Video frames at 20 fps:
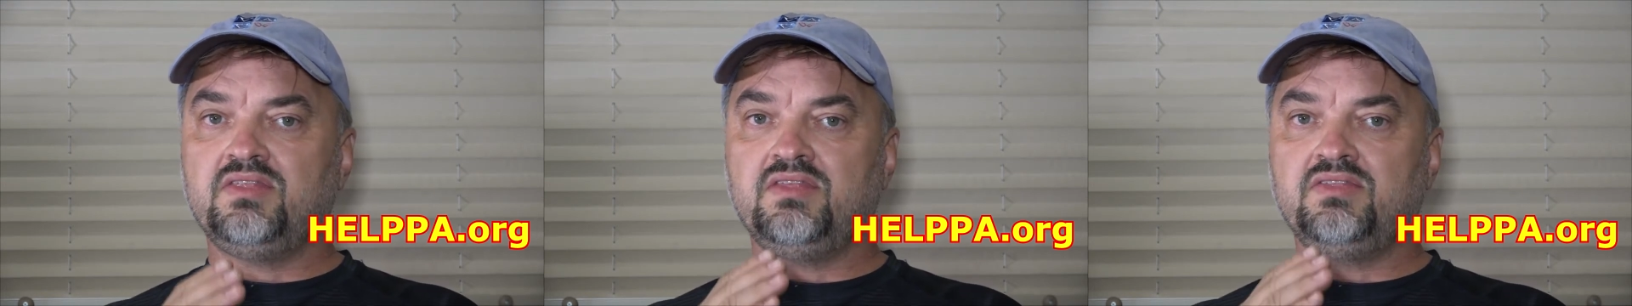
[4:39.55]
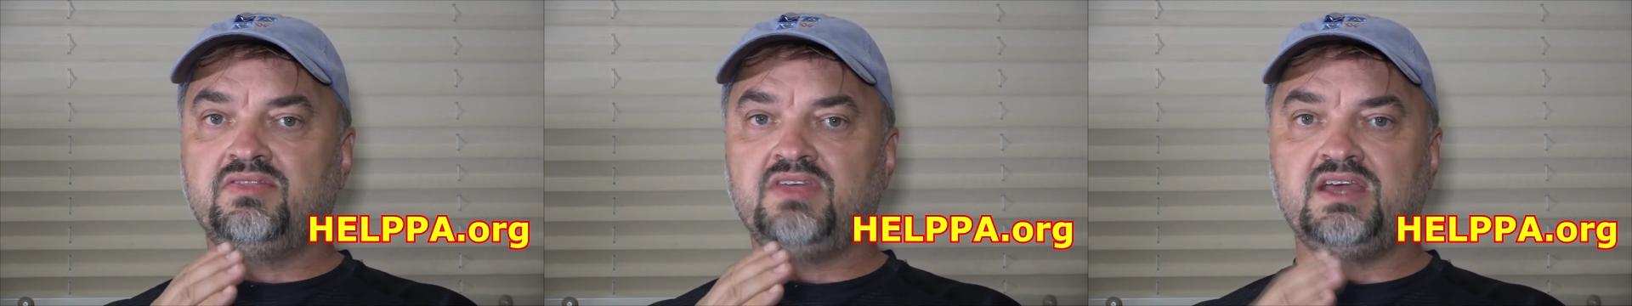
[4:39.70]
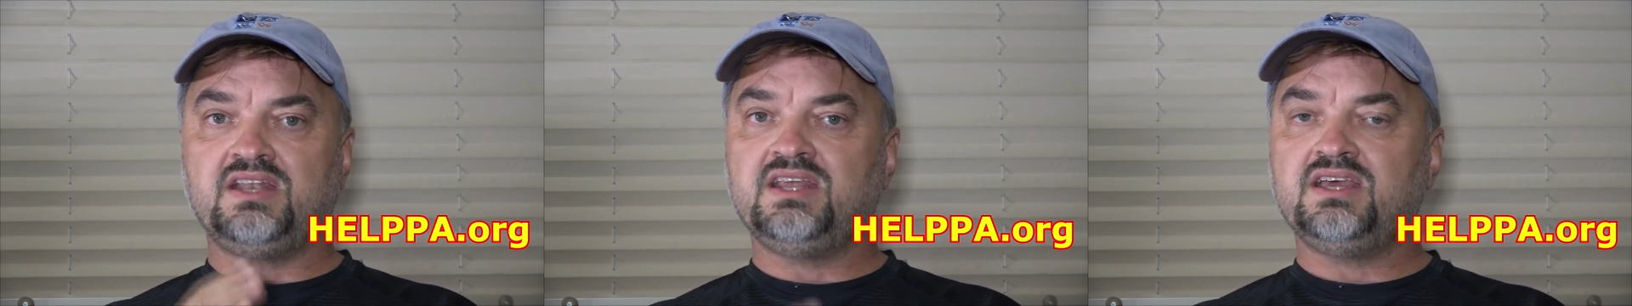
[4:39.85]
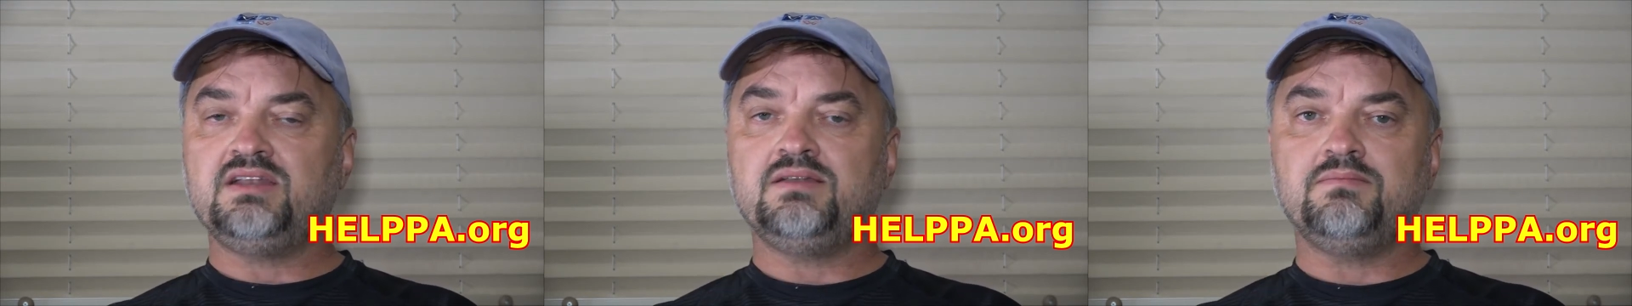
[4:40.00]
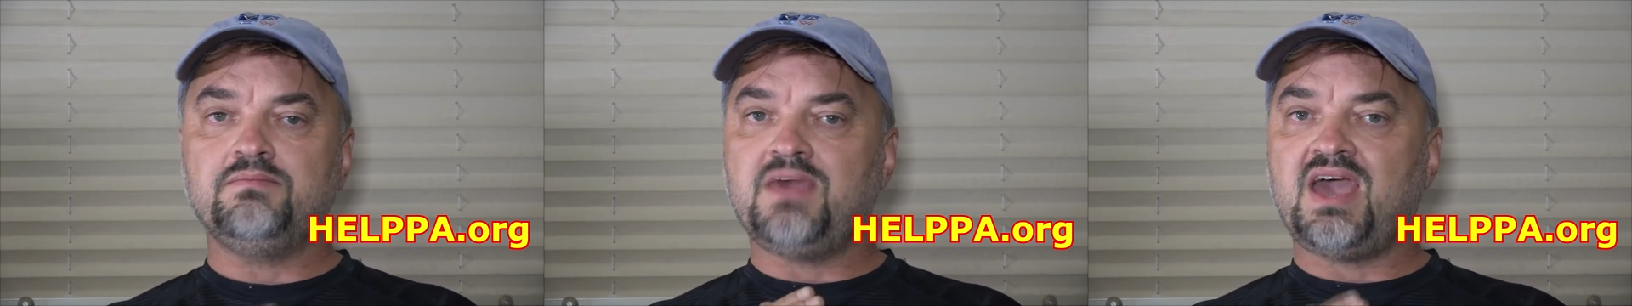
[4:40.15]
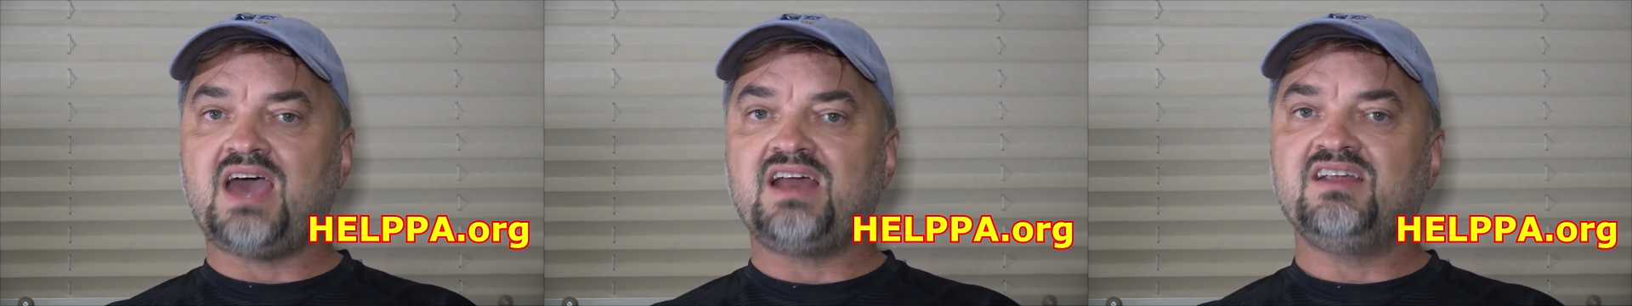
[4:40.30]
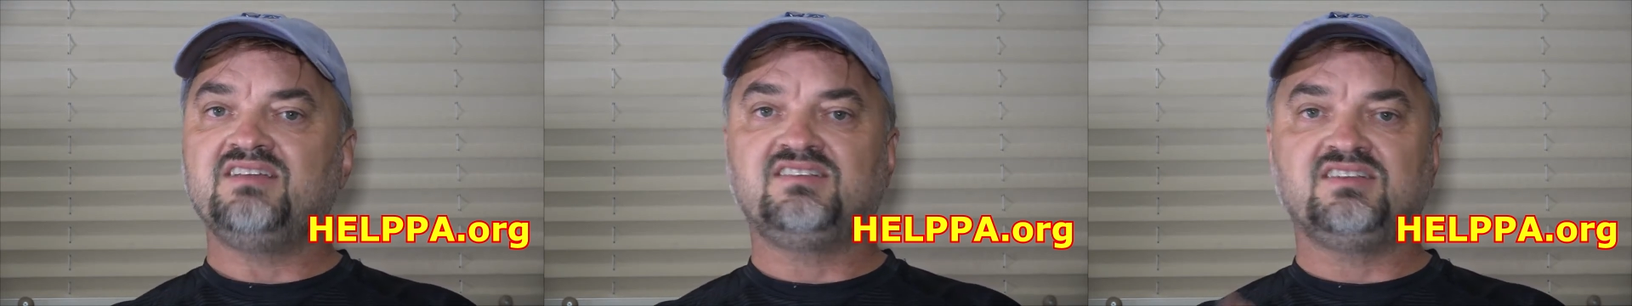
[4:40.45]
they didn't
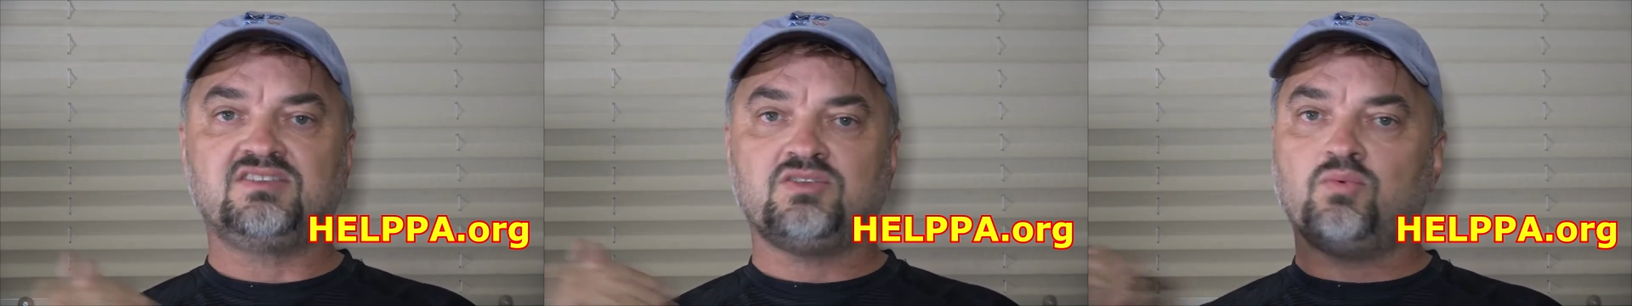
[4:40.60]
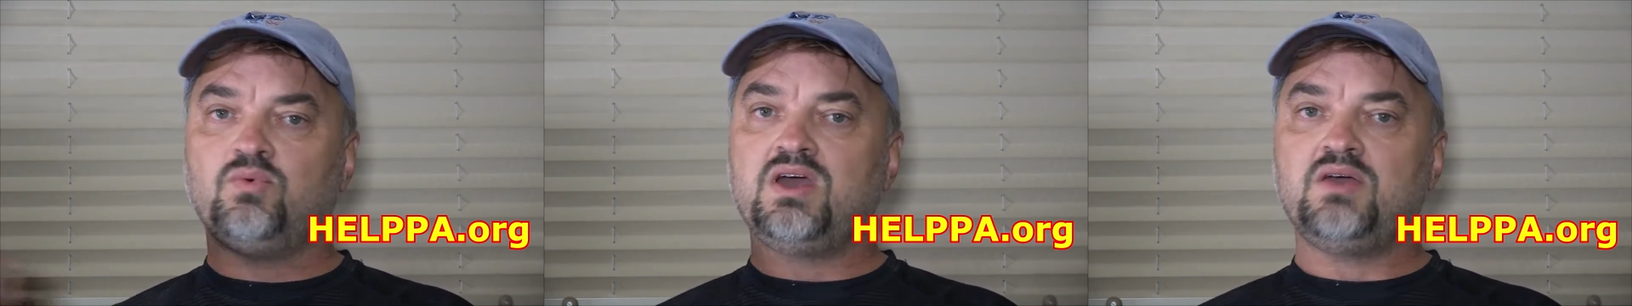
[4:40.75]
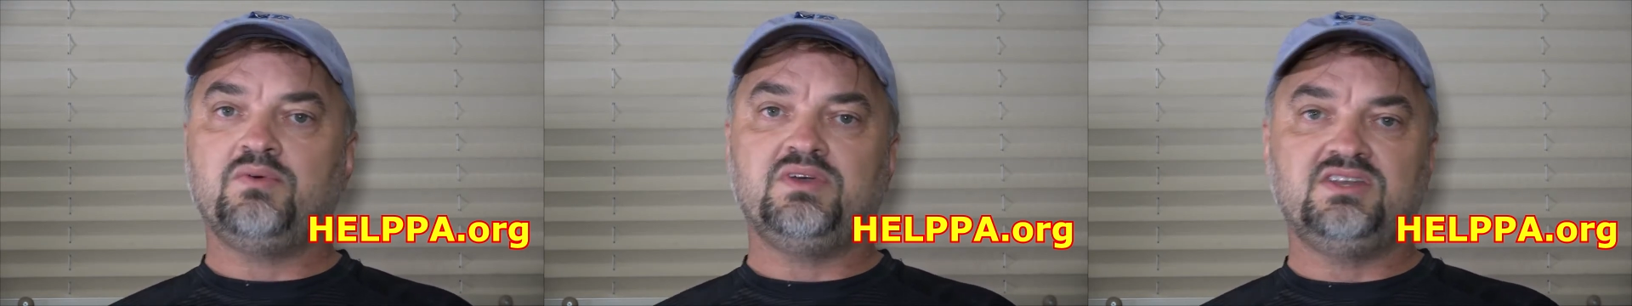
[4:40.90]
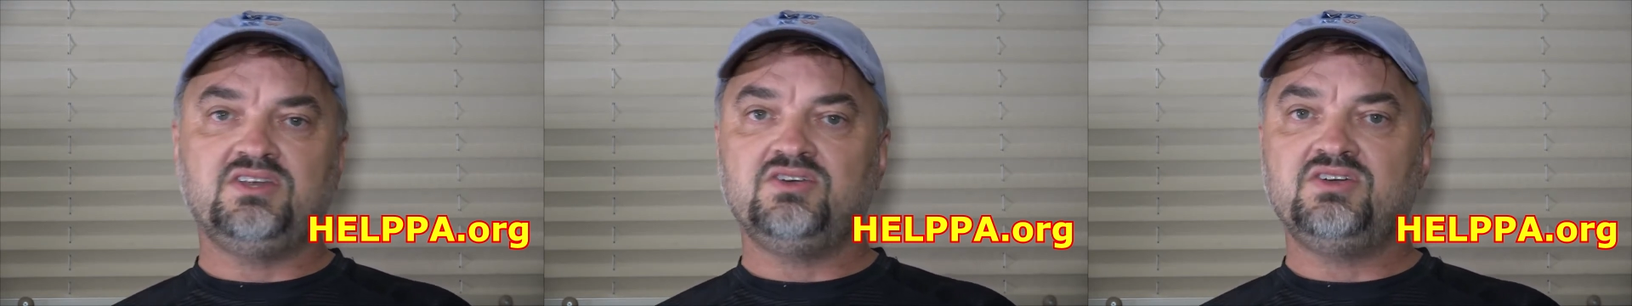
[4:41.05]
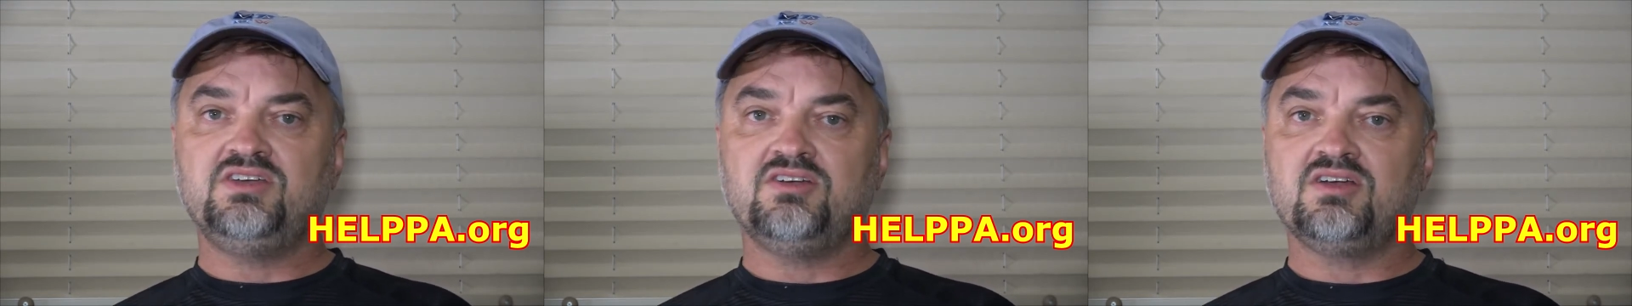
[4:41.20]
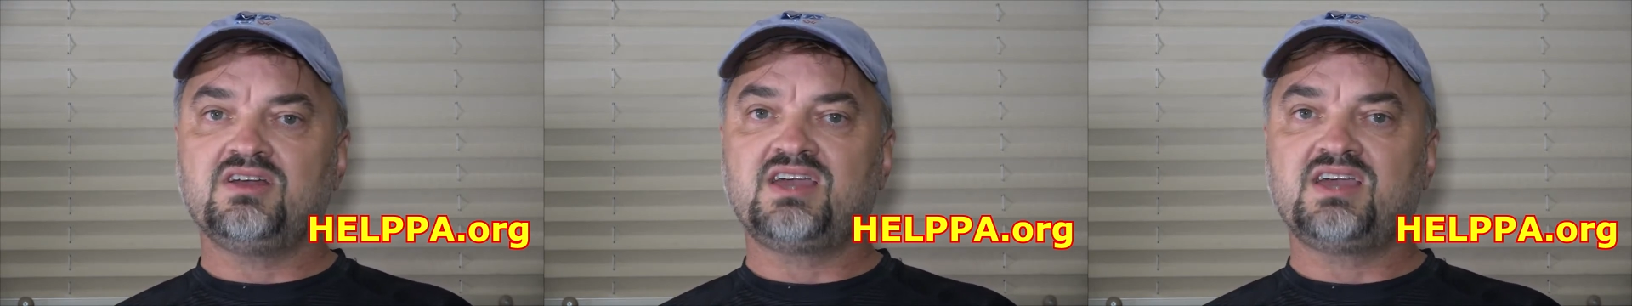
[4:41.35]
manage it the way we do here